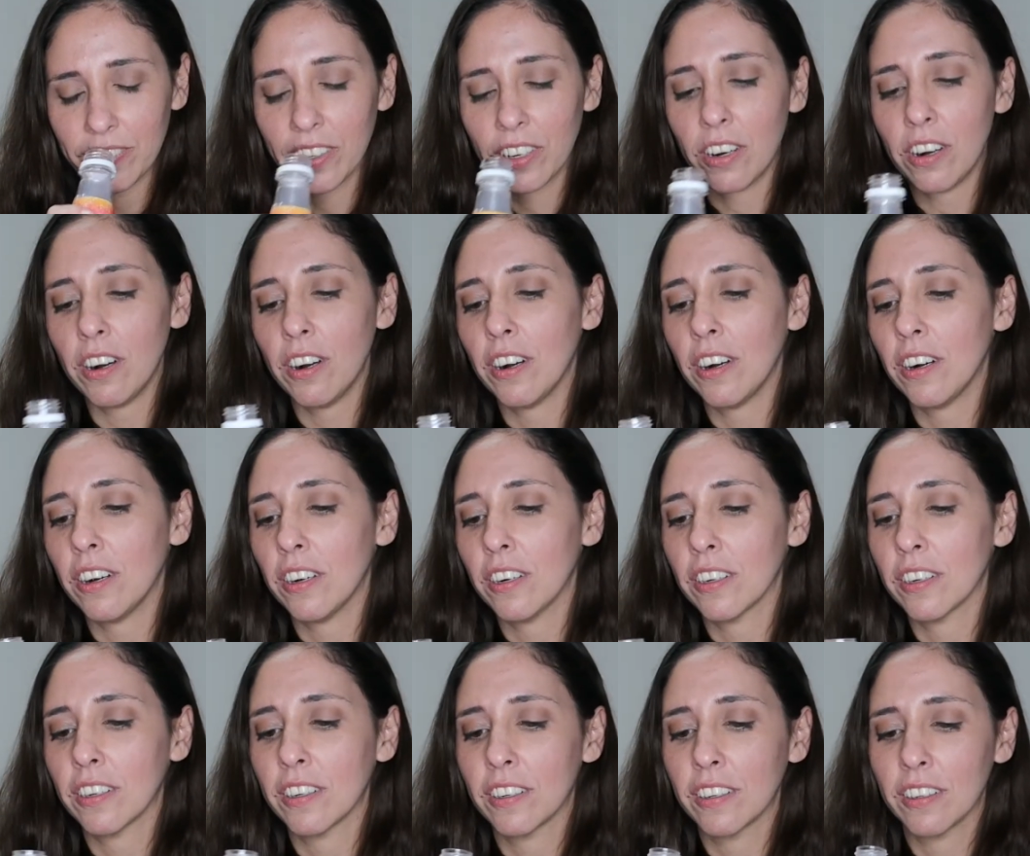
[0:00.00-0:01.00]

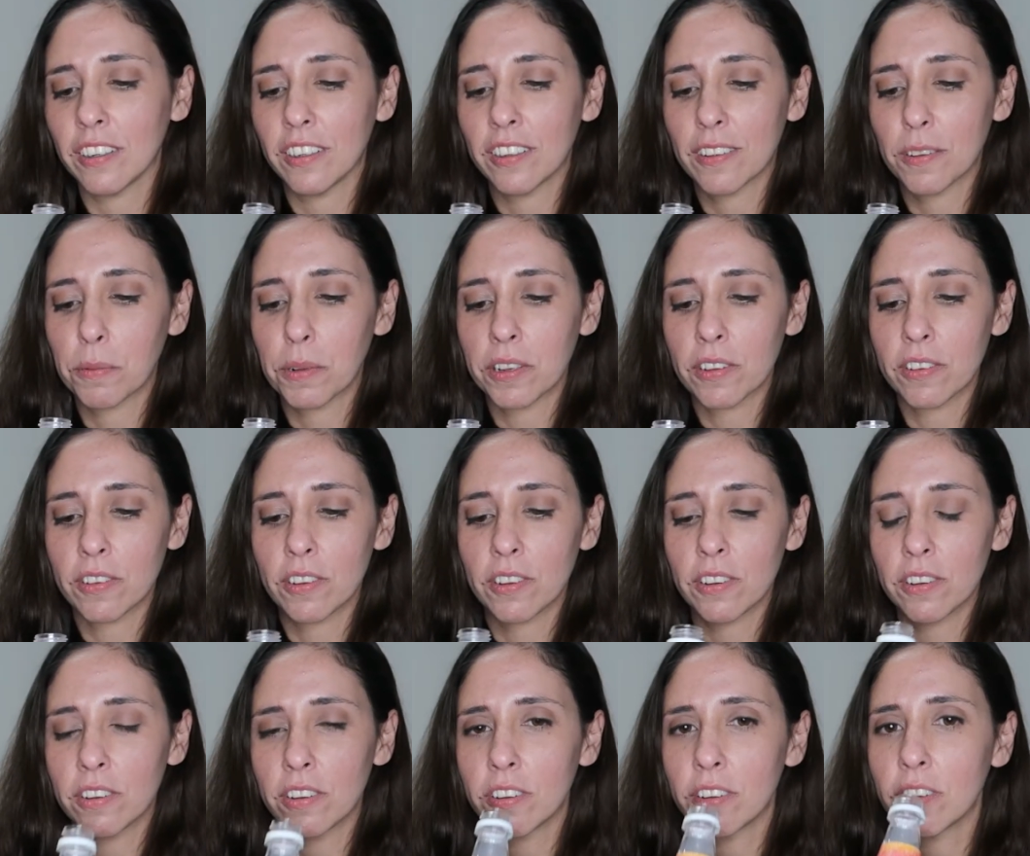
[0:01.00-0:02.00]
Ah, it smells
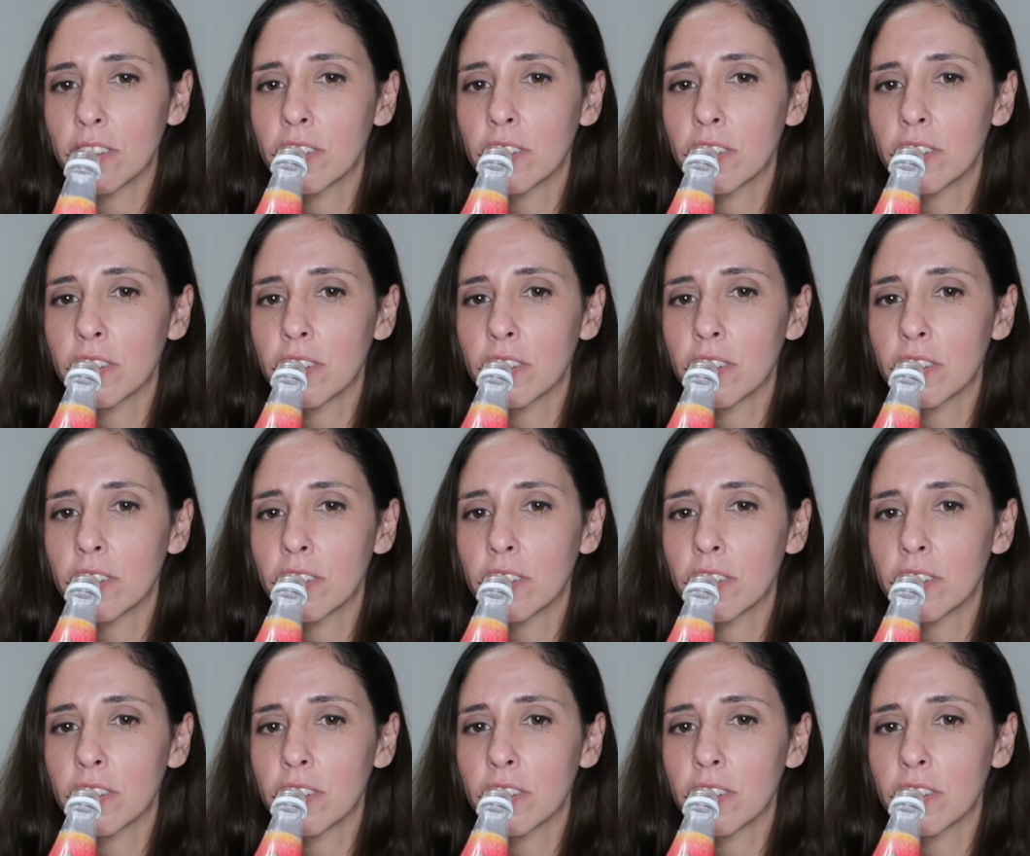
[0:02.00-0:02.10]
good.